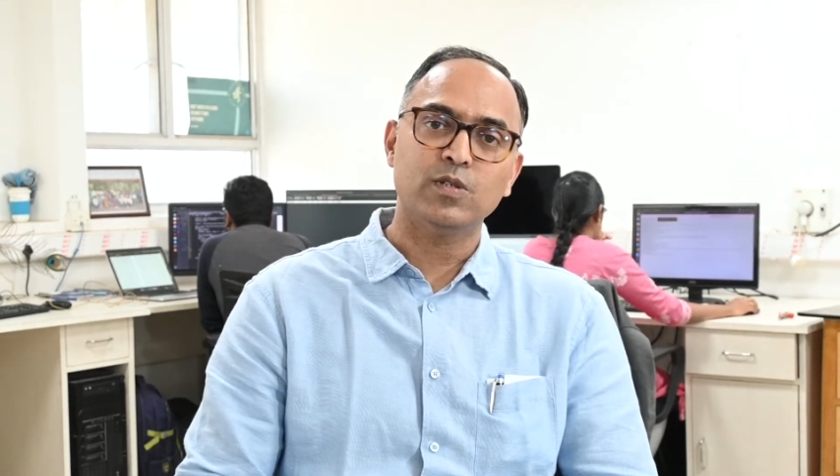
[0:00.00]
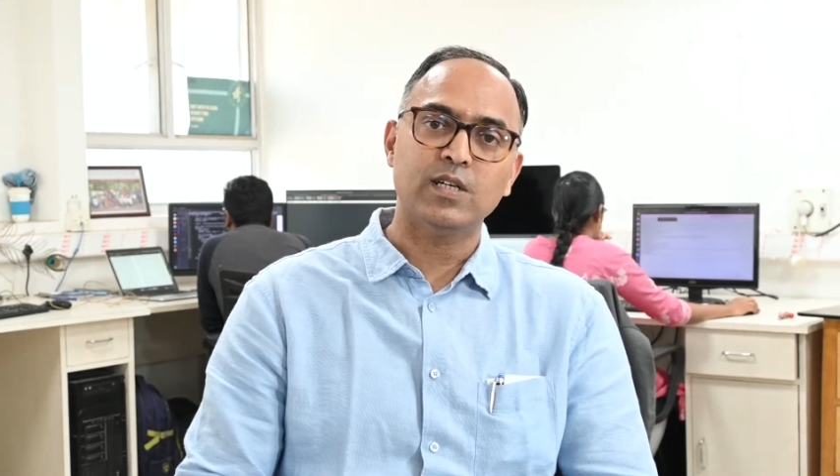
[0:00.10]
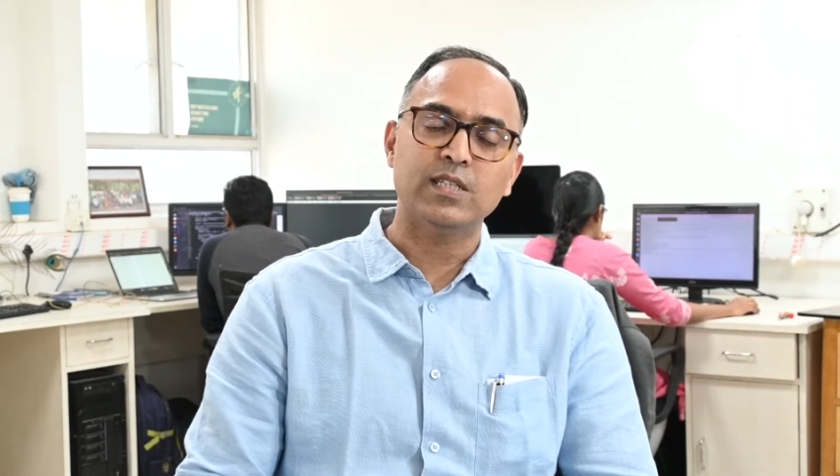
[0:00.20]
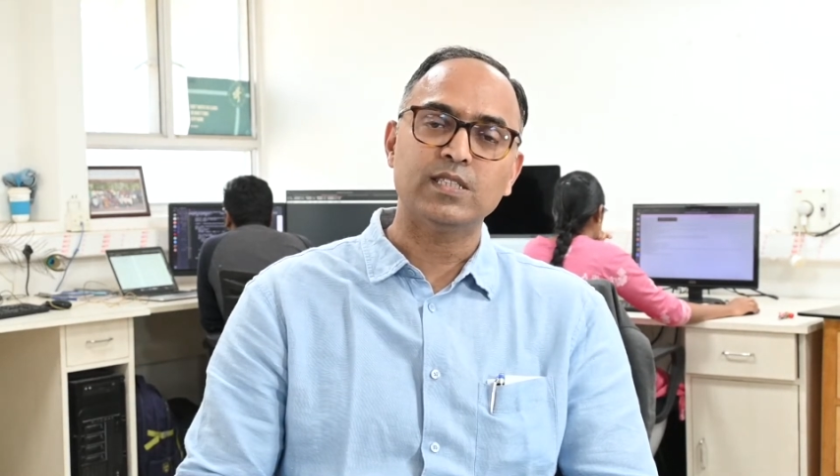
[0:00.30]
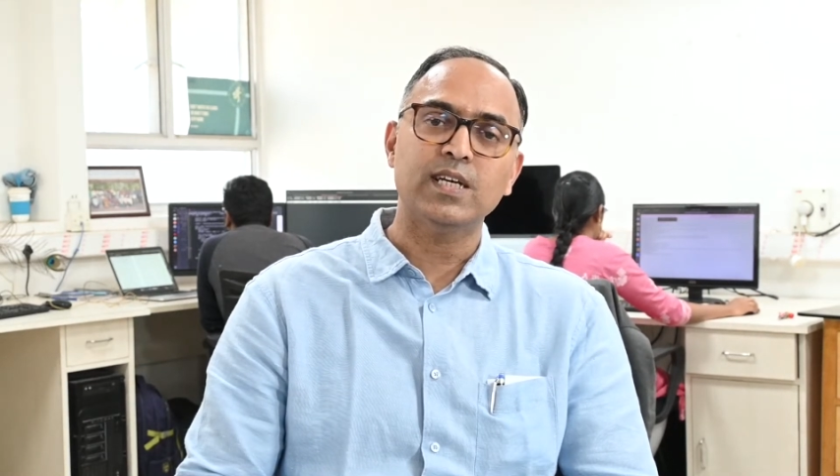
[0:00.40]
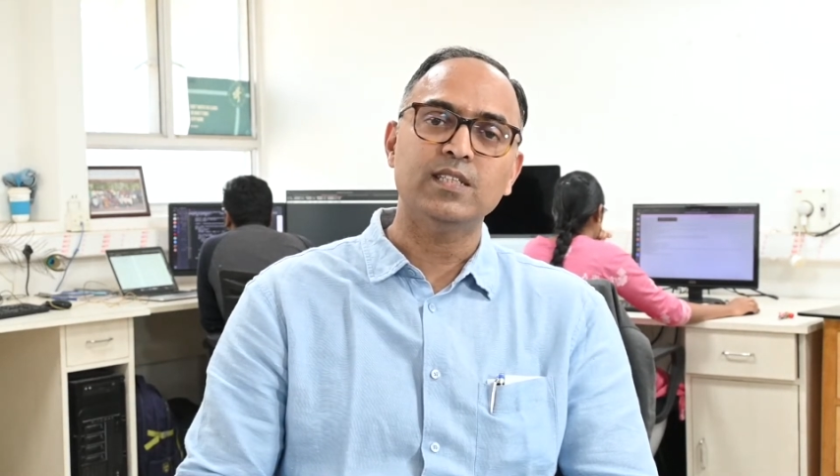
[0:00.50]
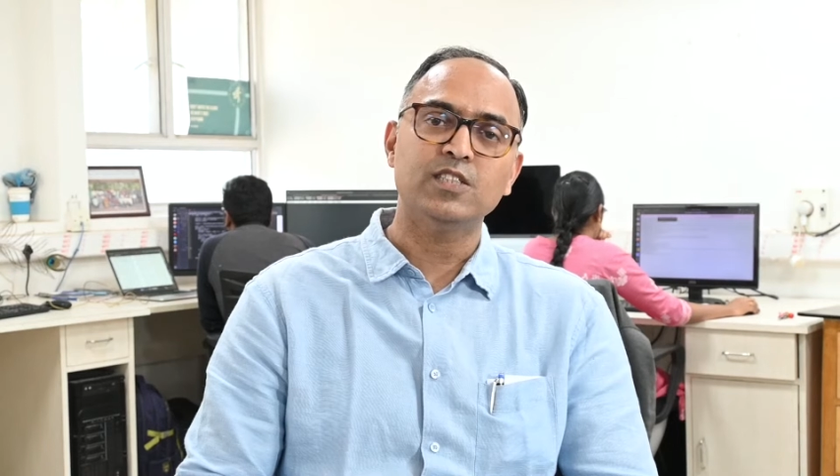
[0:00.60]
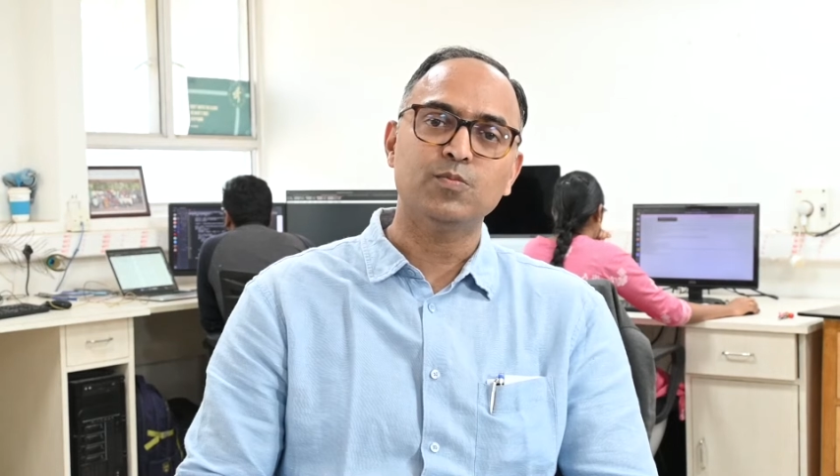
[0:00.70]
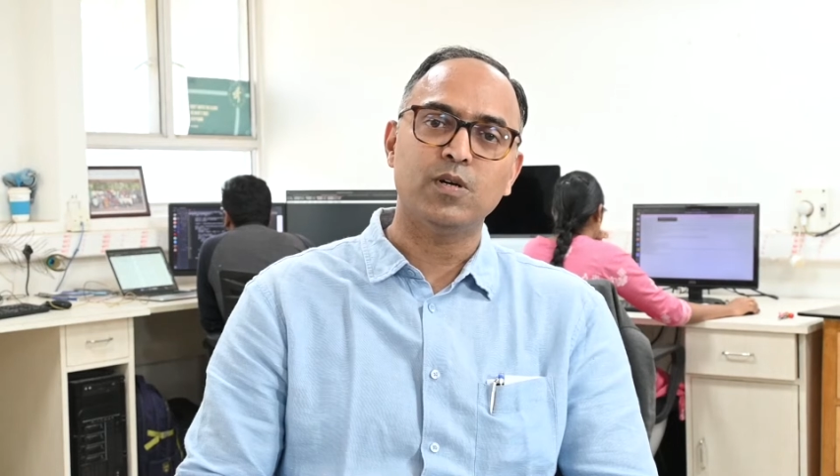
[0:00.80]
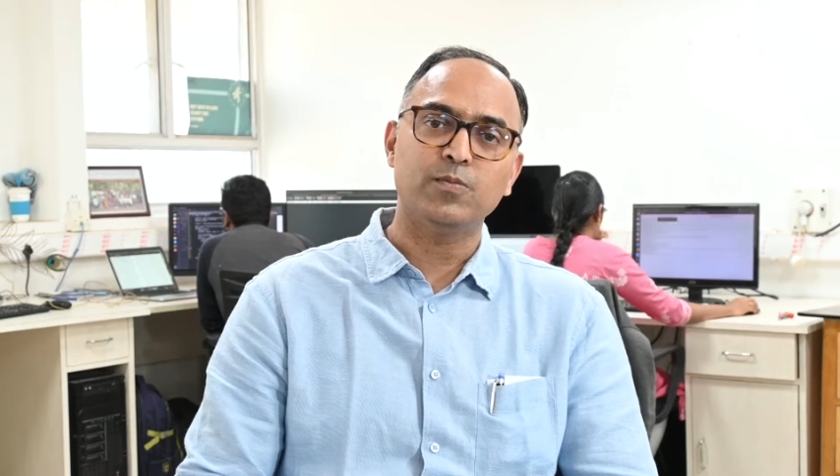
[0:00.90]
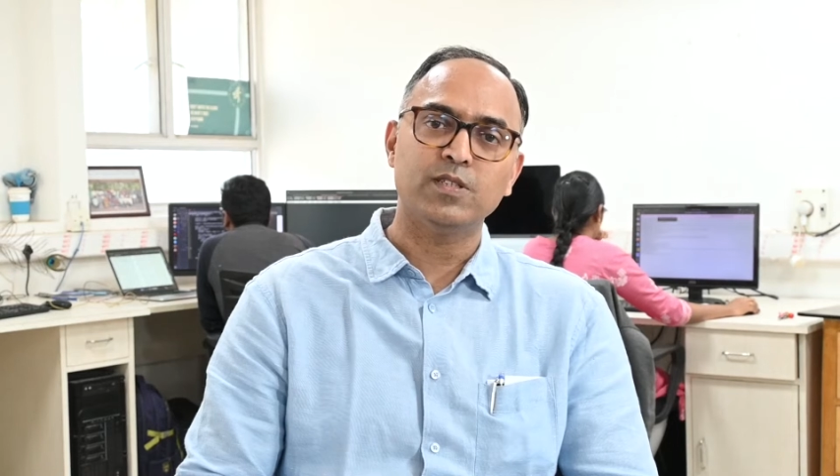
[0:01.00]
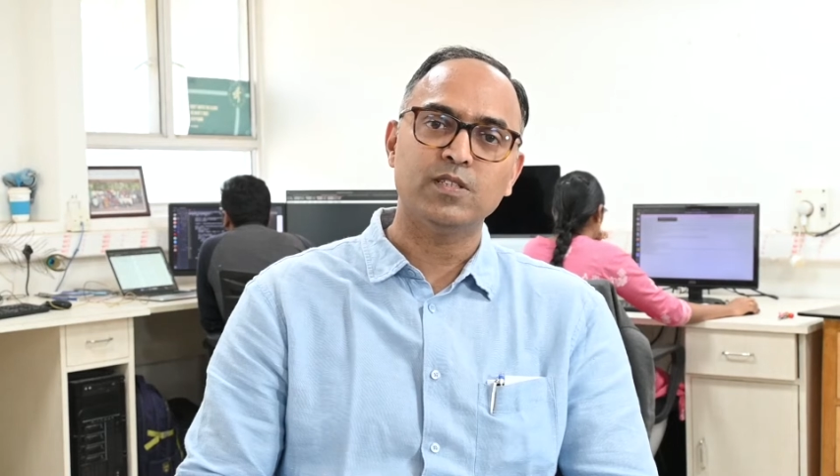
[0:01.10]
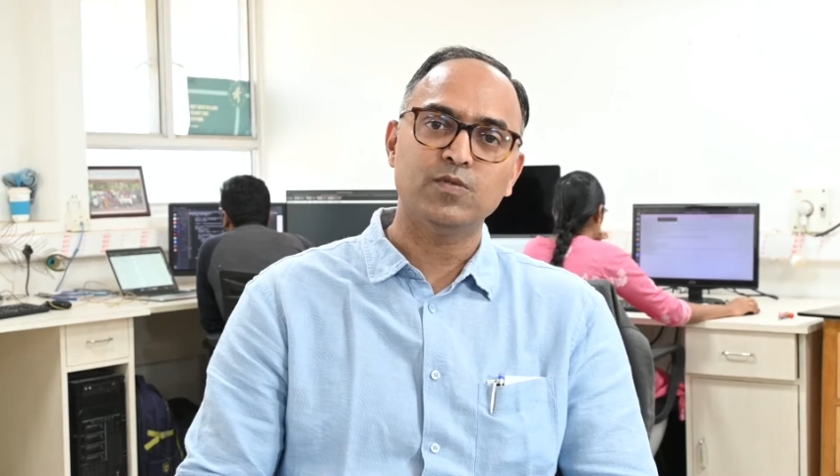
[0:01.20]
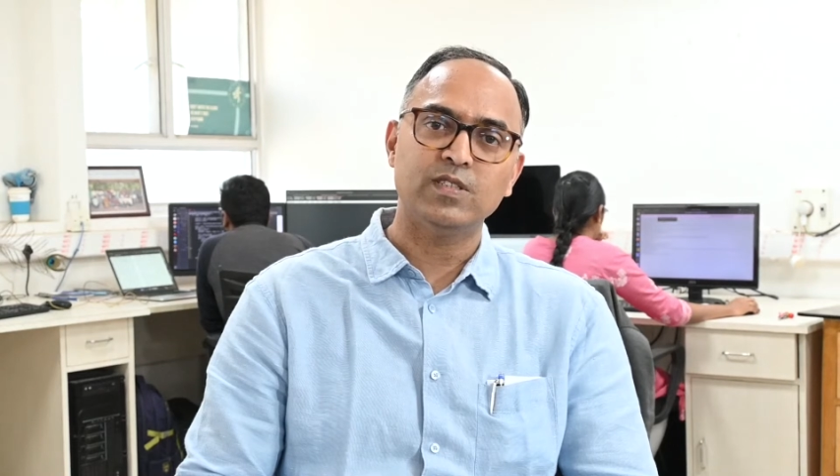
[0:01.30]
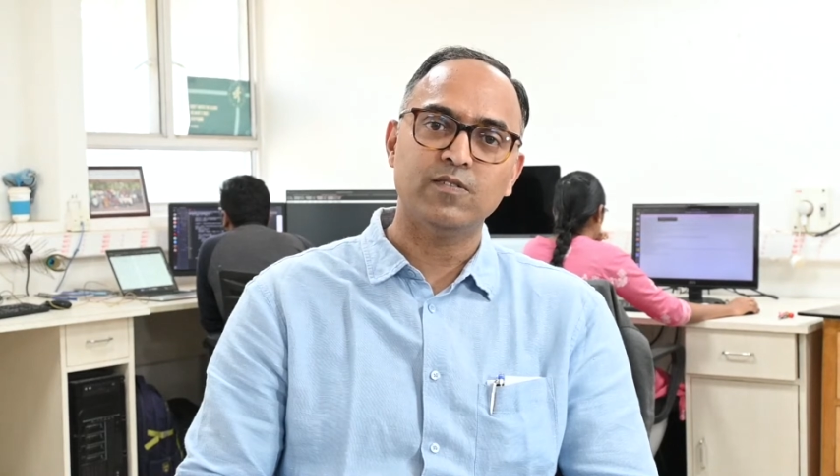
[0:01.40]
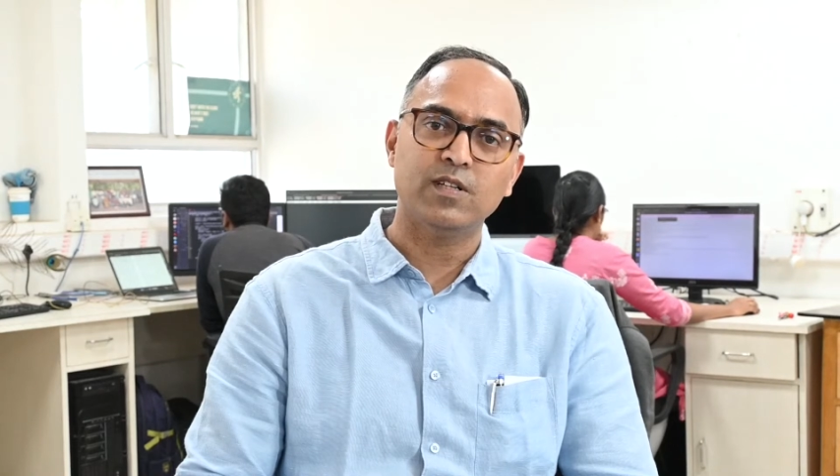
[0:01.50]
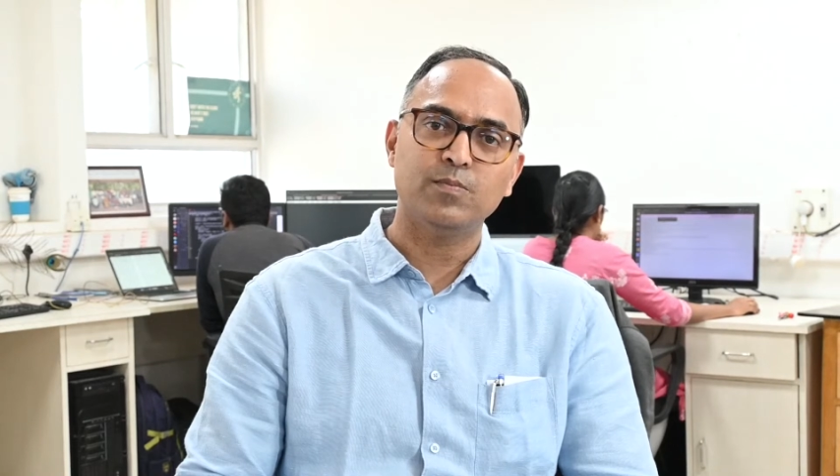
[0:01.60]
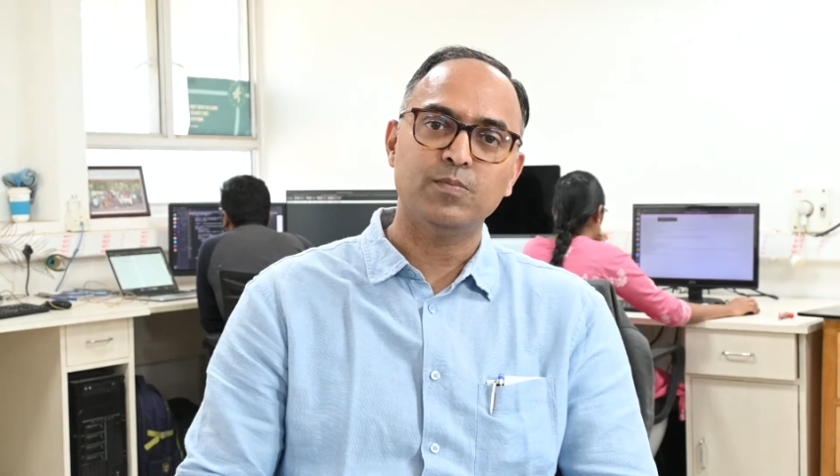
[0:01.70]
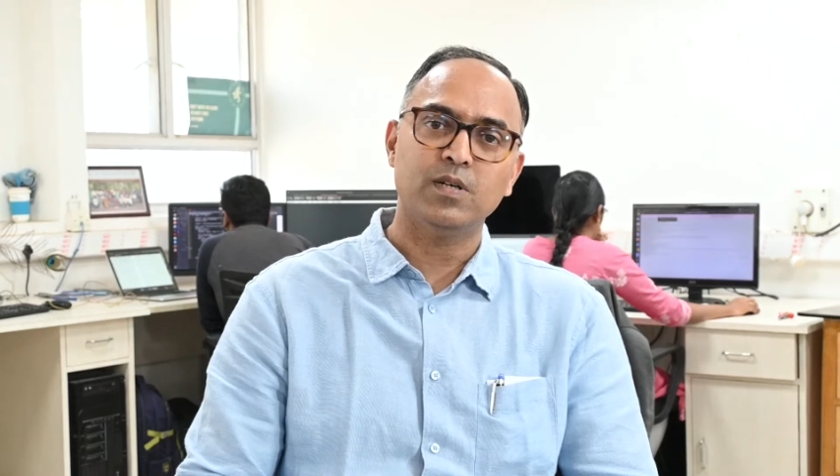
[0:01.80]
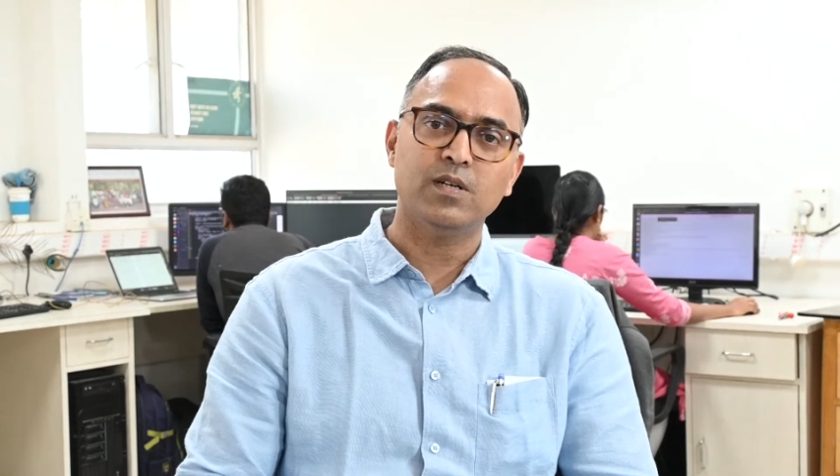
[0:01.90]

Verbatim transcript: understand these properties we develop